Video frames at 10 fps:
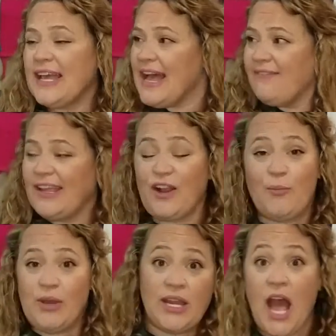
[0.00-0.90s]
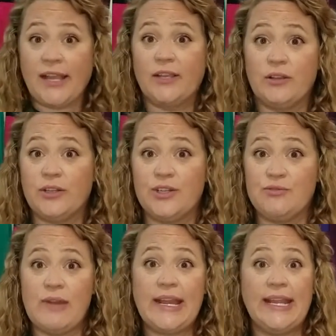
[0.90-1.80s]
to have like our
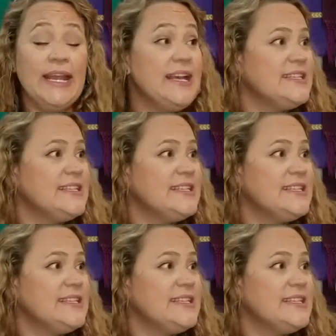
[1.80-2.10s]
binoculars ready